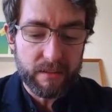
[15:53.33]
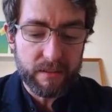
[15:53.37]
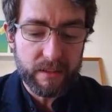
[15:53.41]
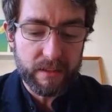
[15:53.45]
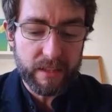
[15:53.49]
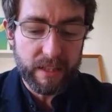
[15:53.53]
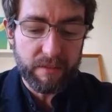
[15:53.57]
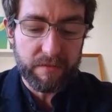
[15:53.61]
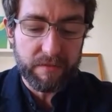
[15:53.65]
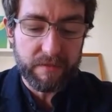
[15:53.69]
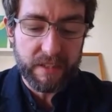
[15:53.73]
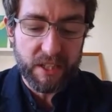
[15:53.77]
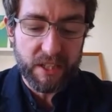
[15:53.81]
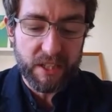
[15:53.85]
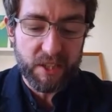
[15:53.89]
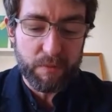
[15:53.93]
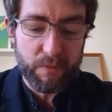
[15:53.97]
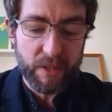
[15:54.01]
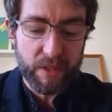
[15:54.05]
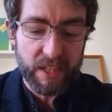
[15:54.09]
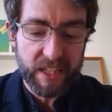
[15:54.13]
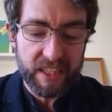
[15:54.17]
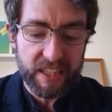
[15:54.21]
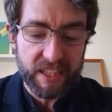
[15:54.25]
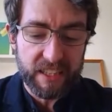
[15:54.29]
gifted
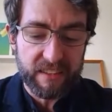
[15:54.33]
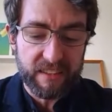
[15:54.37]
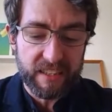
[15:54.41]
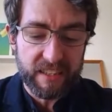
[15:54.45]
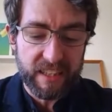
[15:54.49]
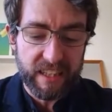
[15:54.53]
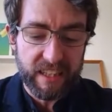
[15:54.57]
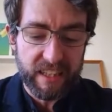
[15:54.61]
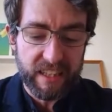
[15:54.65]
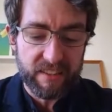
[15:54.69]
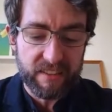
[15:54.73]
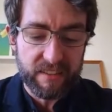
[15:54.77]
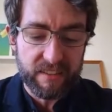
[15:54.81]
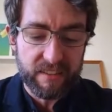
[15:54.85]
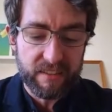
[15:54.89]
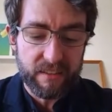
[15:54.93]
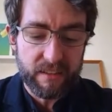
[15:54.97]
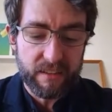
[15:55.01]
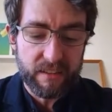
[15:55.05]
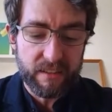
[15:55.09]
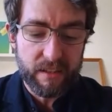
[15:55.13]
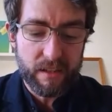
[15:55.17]
by his kids.